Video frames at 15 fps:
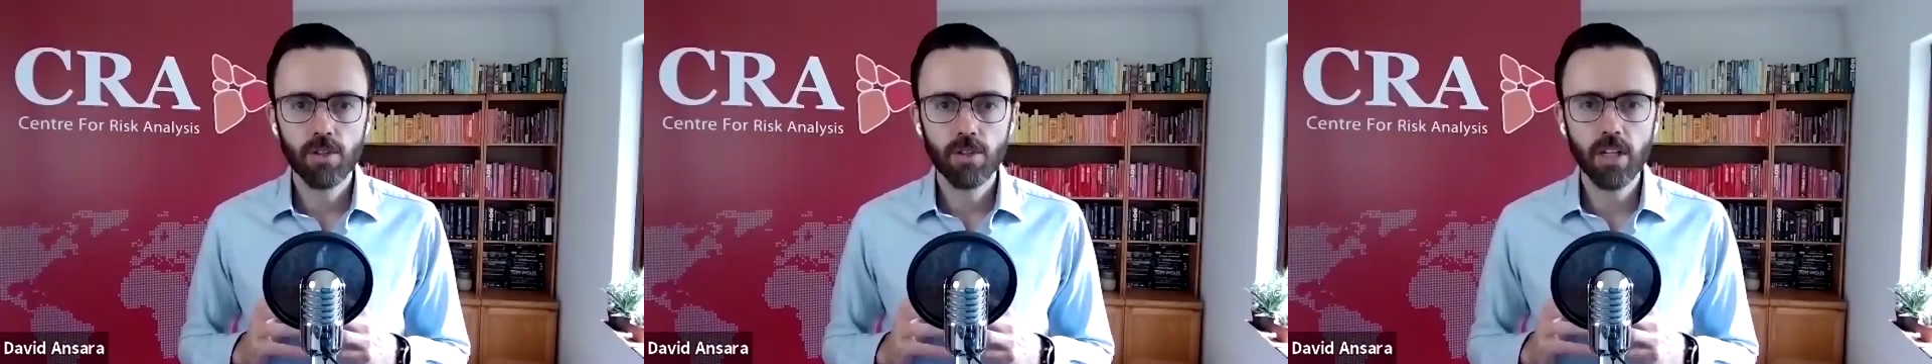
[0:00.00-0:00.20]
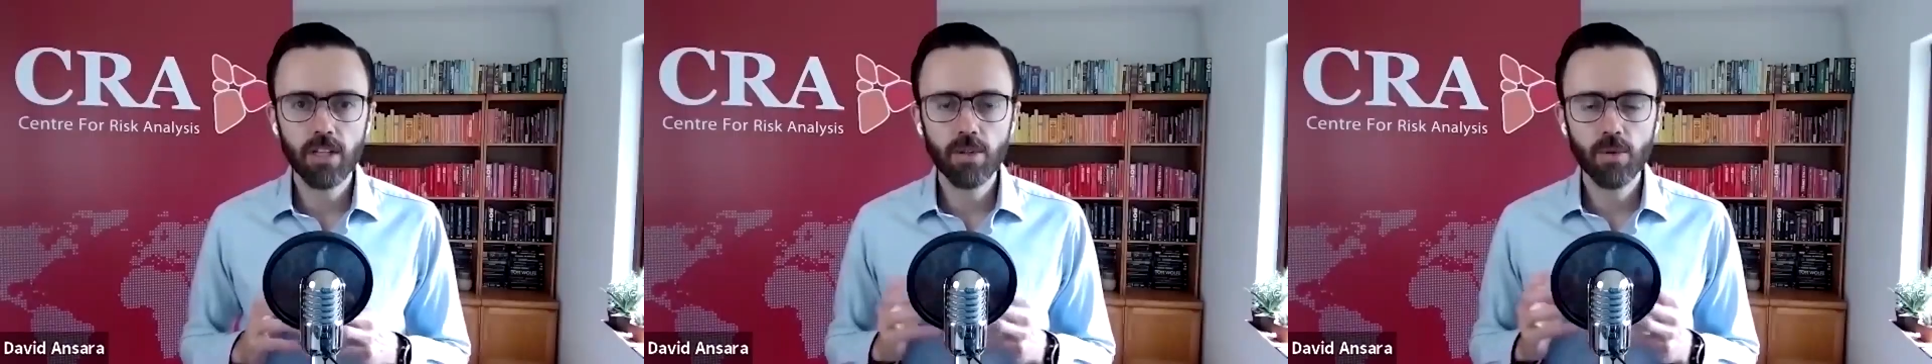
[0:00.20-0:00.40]

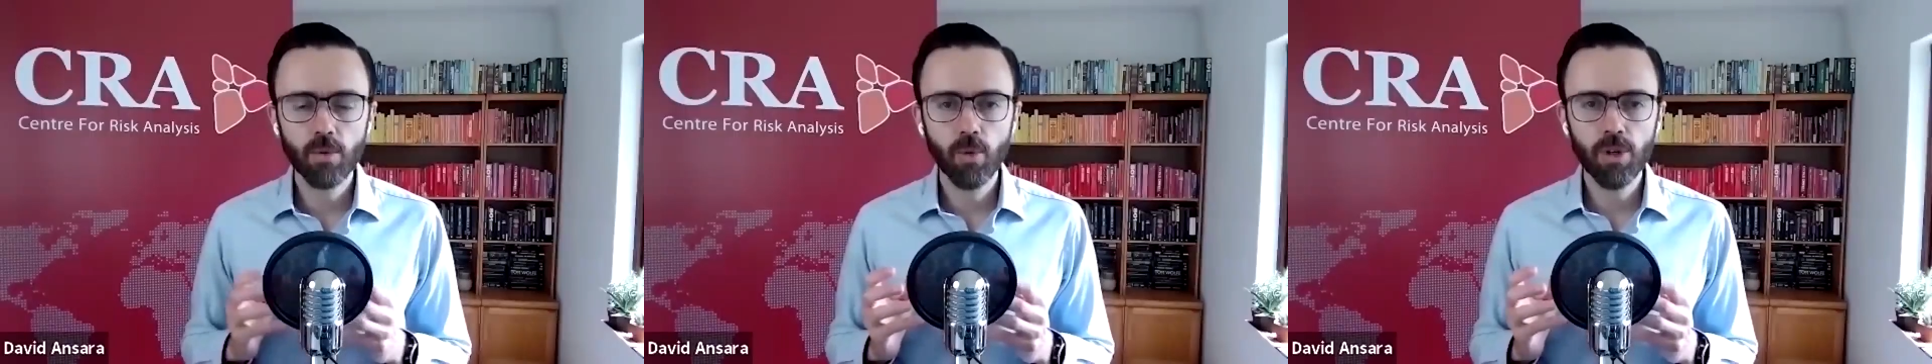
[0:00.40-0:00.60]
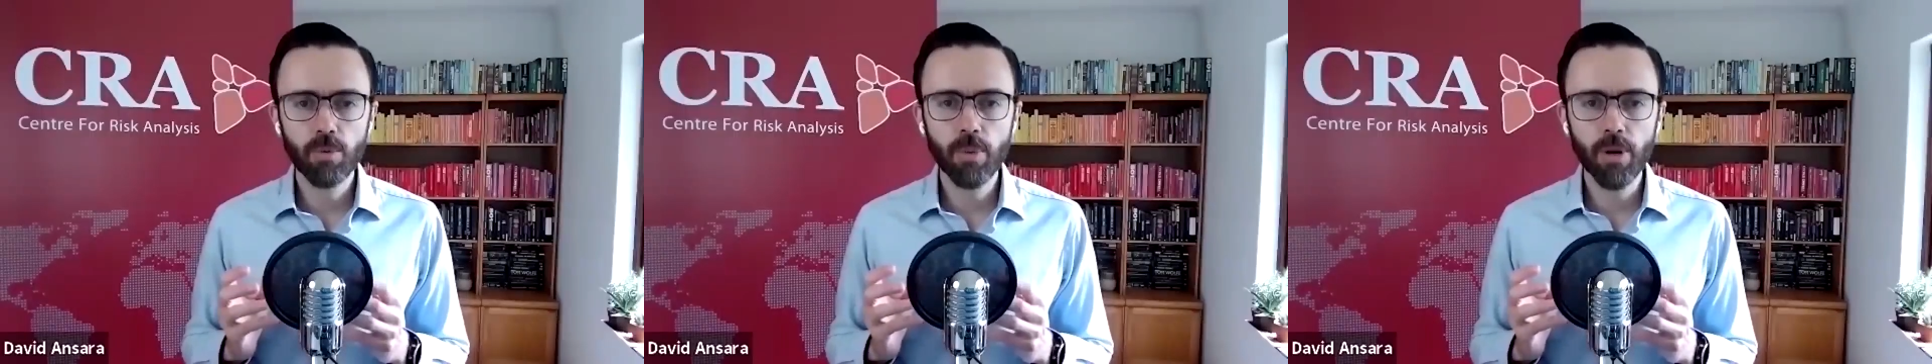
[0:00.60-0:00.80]
Douglas,
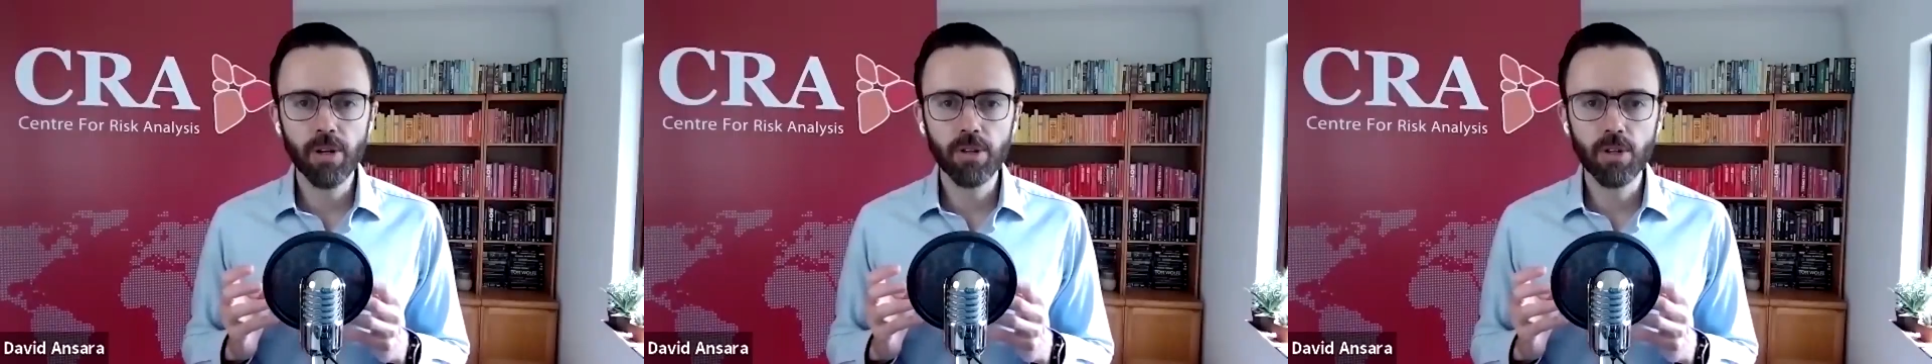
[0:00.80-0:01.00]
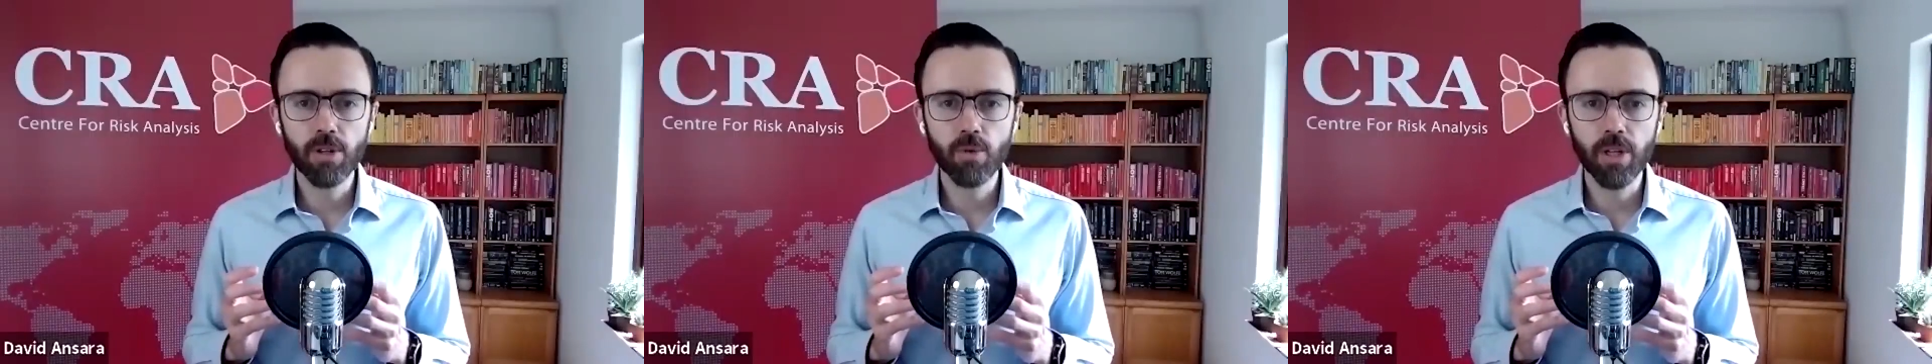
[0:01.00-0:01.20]
what
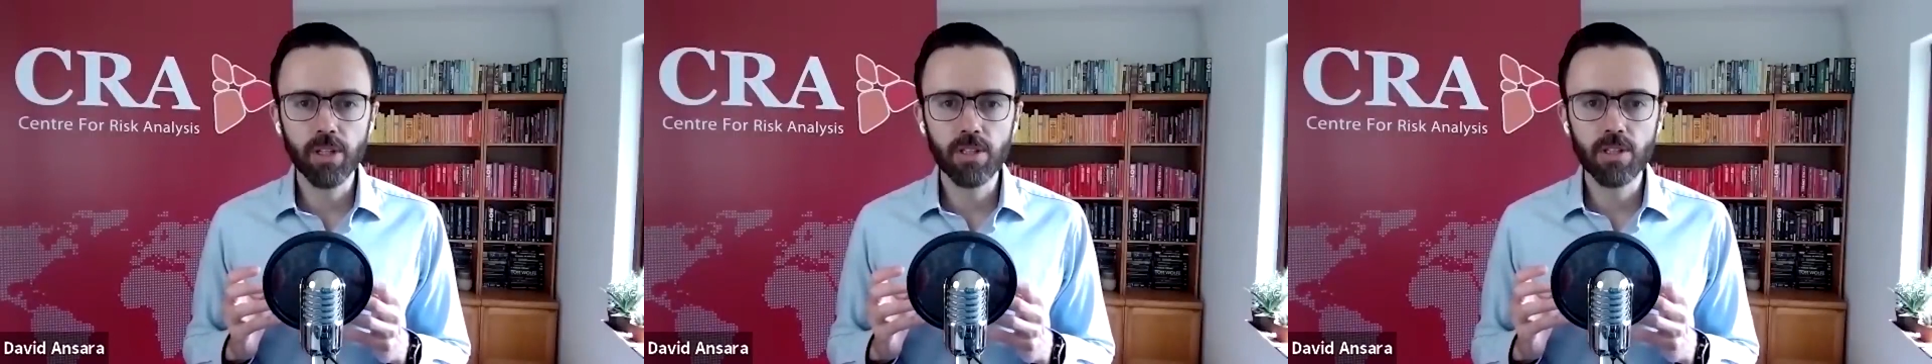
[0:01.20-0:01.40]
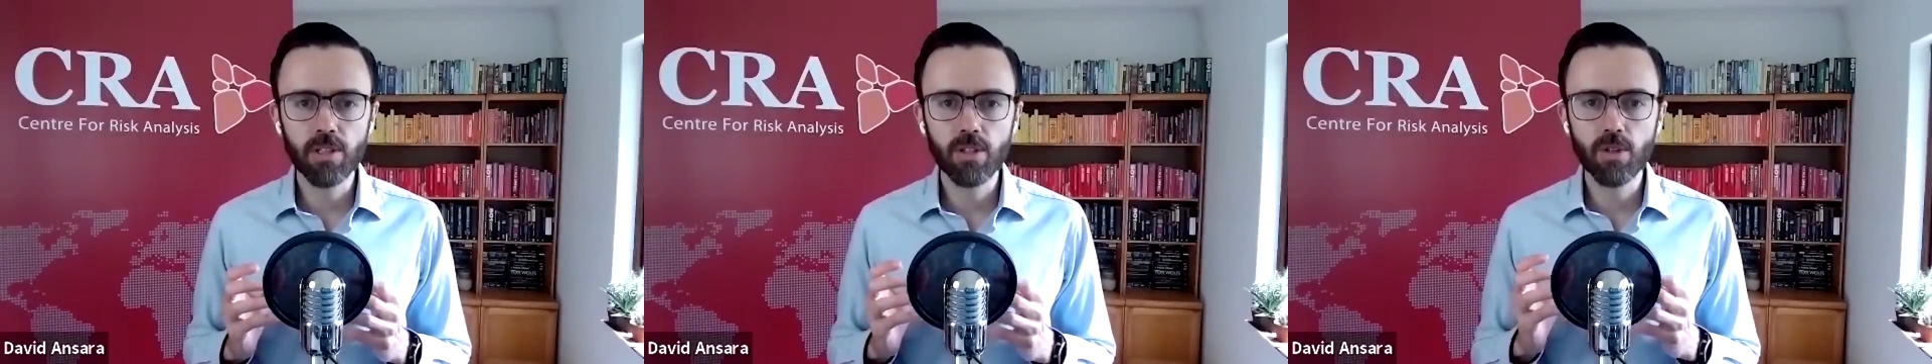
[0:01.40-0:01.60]
about the
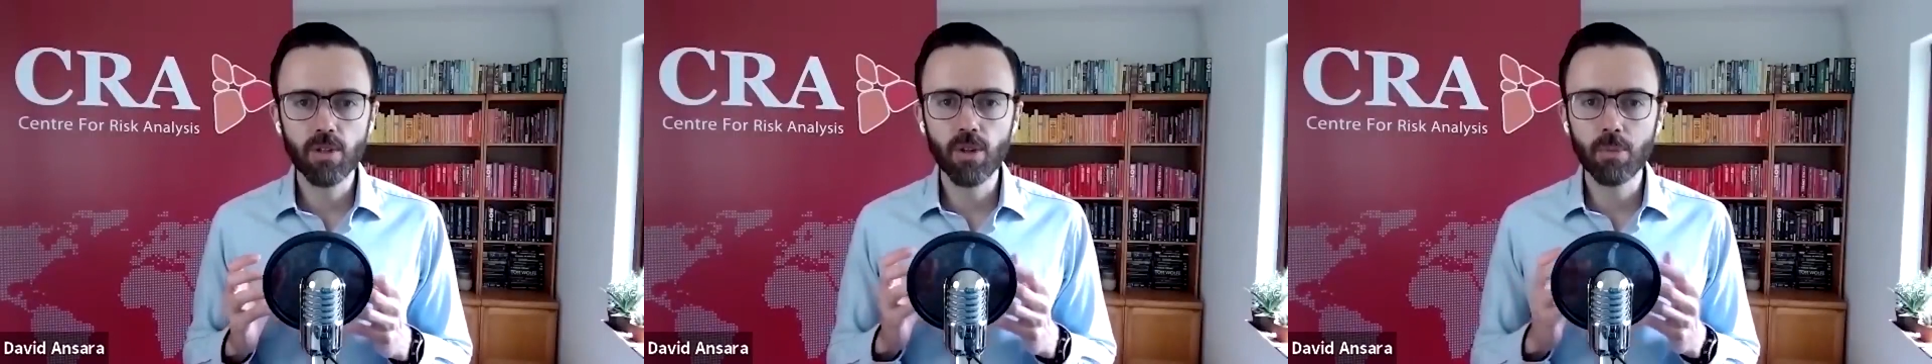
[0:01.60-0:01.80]
threats to